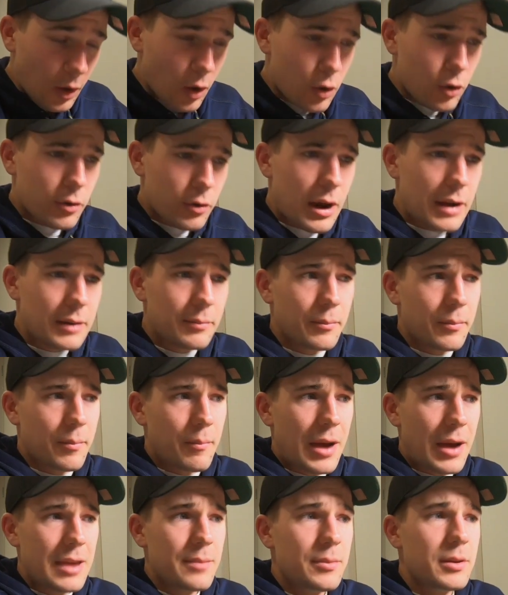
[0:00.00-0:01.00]
all right,
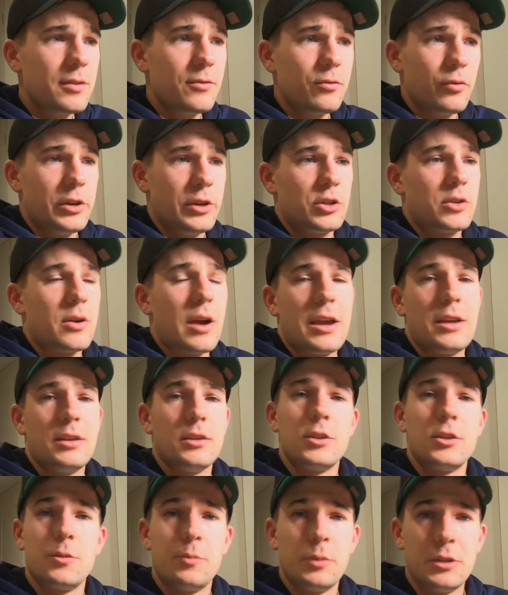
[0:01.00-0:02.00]
maybe if we train
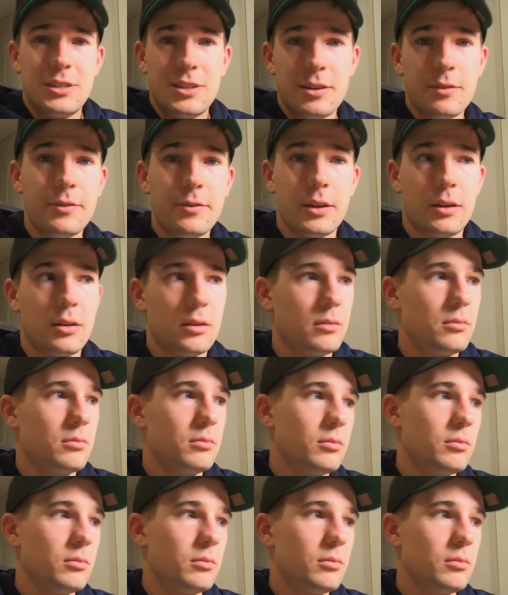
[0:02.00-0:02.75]
specific